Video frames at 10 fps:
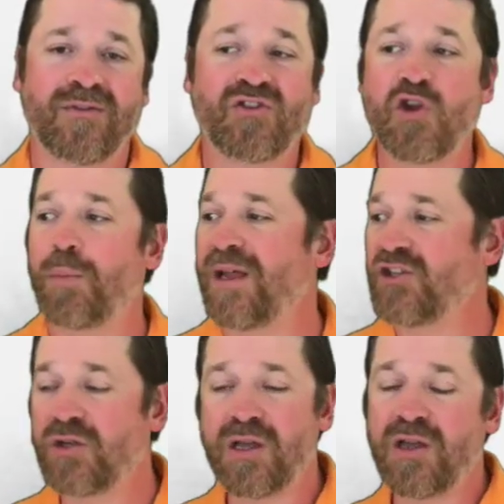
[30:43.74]
There's no
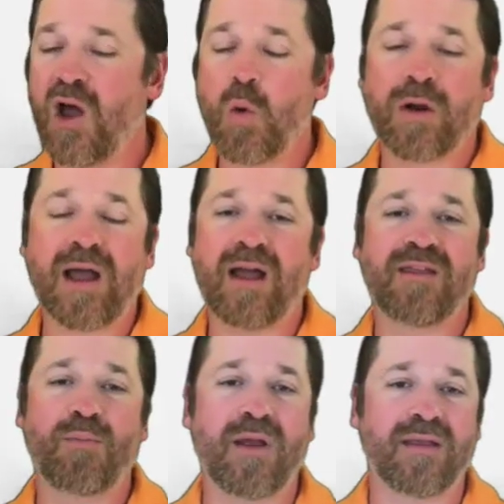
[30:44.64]
place you can go where
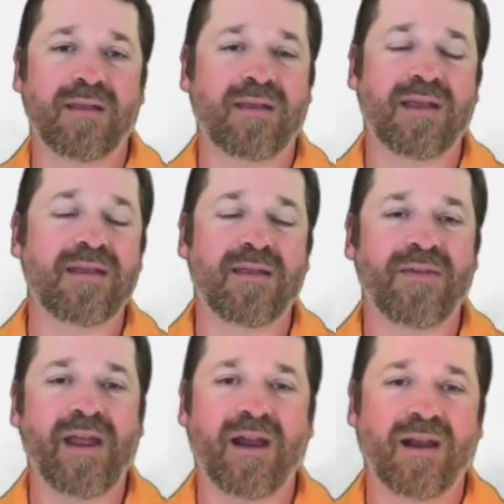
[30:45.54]
God's presence isn't
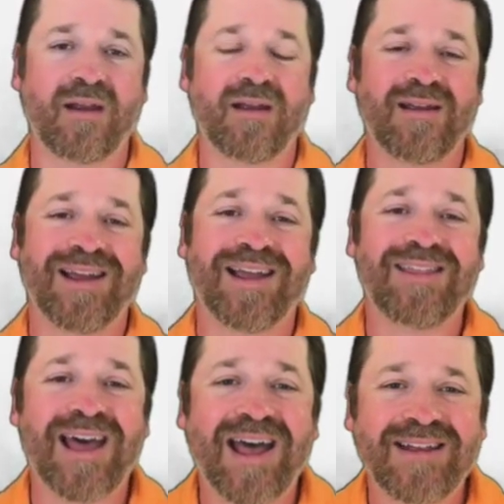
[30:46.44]
there.
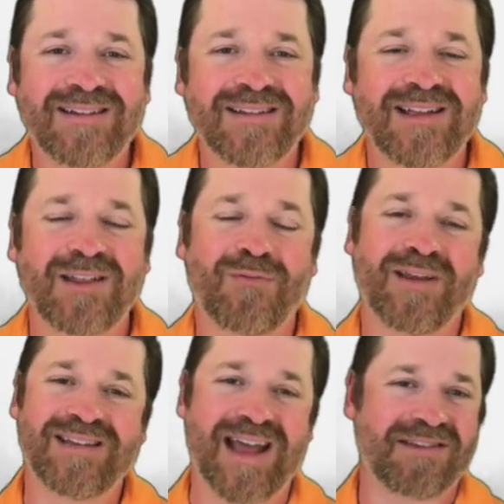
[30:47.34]
And that is
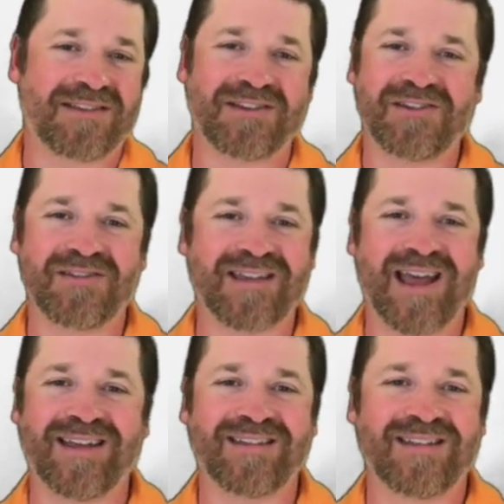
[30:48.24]
fantastic news, guys.
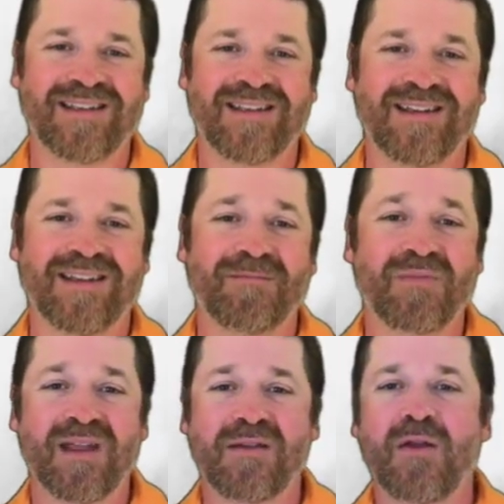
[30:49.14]

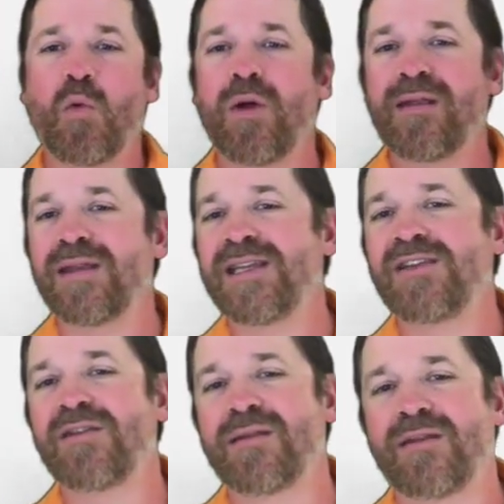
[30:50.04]
So what does it
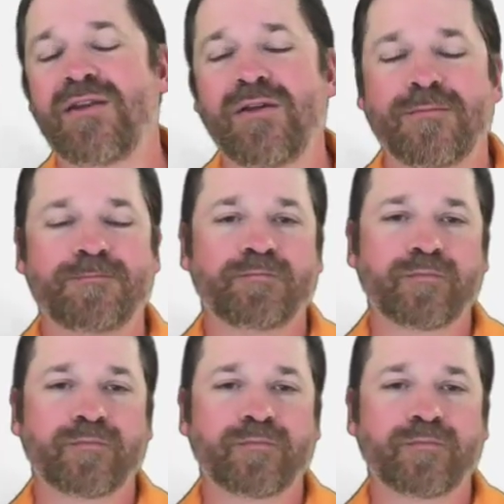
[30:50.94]
teach us to do?